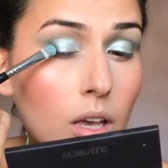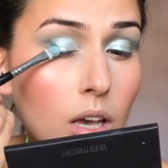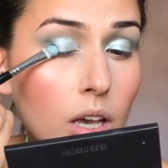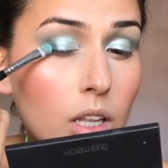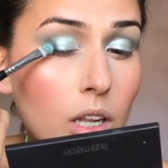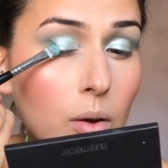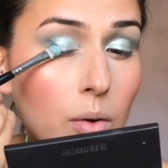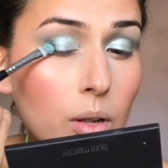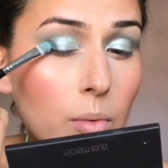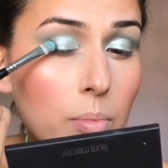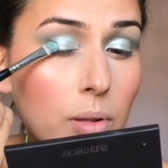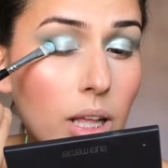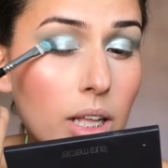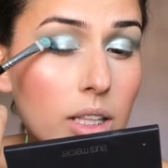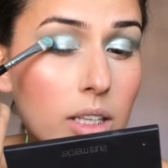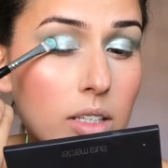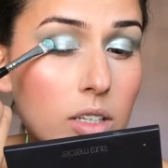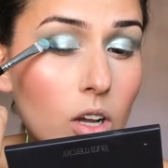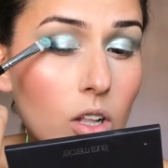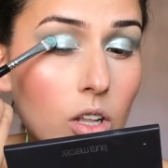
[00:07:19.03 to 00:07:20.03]
and I will apply
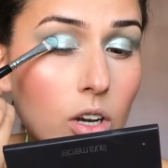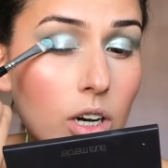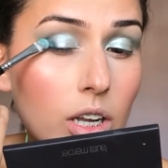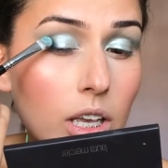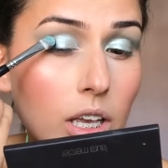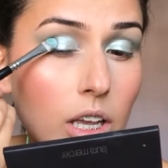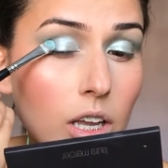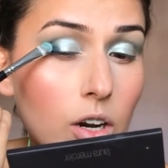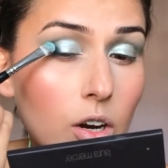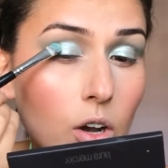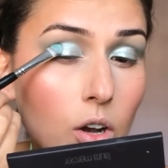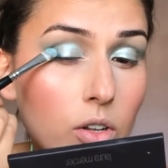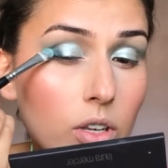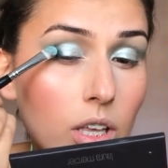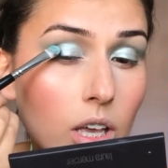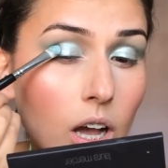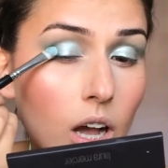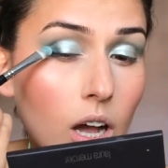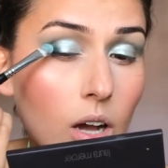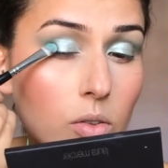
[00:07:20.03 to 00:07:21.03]
this color here on
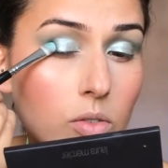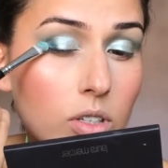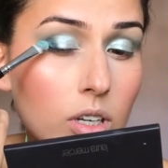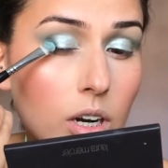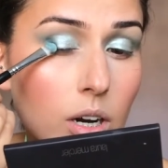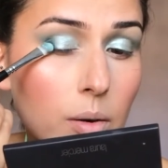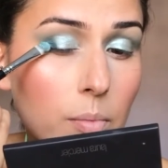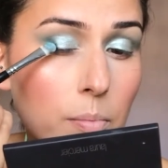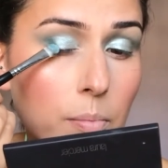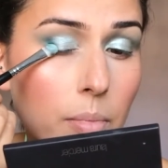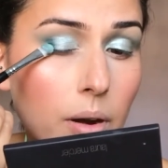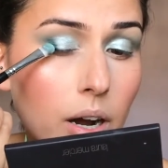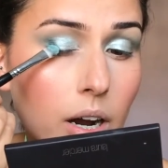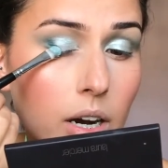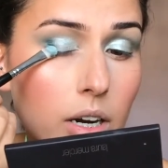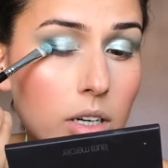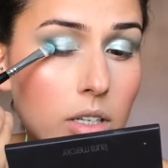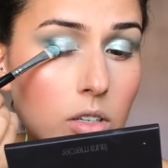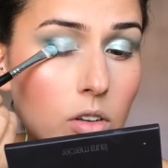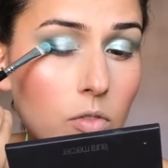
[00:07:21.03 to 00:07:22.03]
the outer
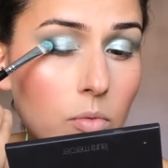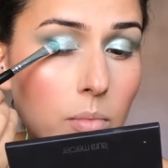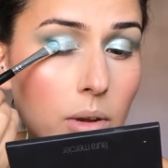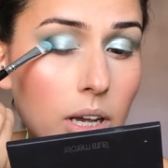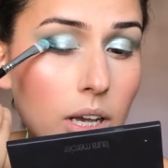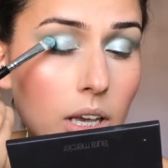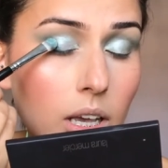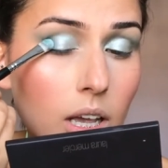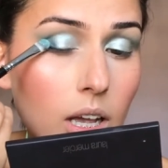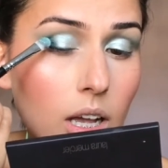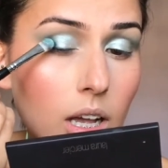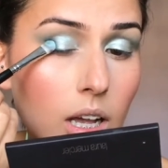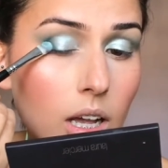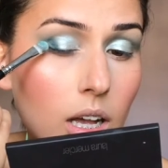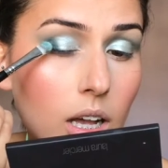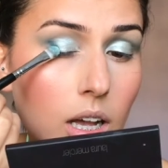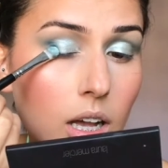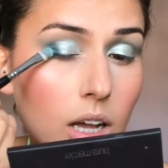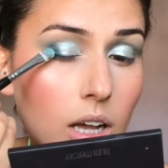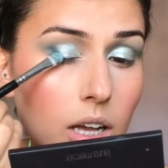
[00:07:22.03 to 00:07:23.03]
part of my
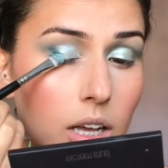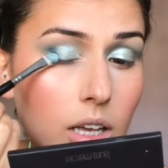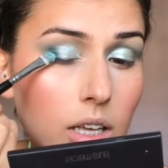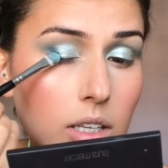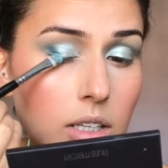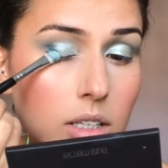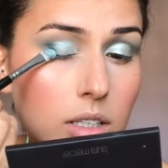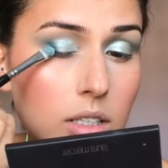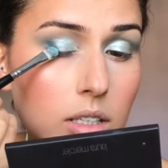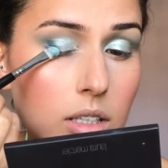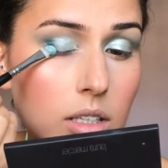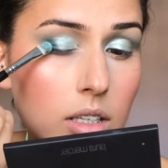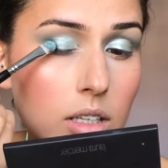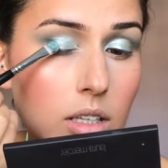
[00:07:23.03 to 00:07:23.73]
eyes.